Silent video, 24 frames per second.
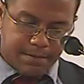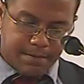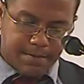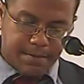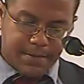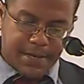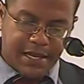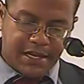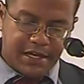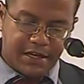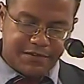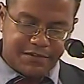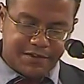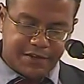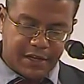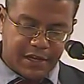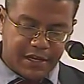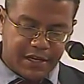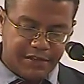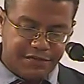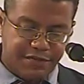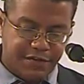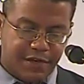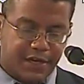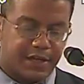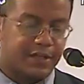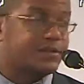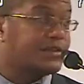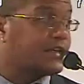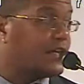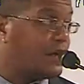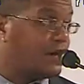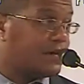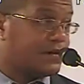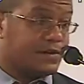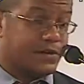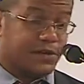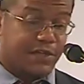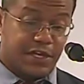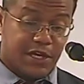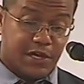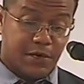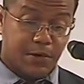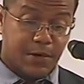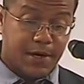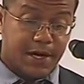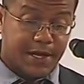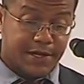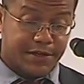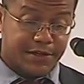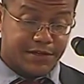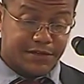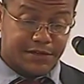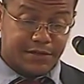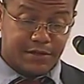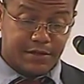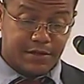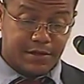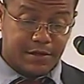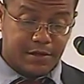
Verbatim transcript: men of significance here to the U.S.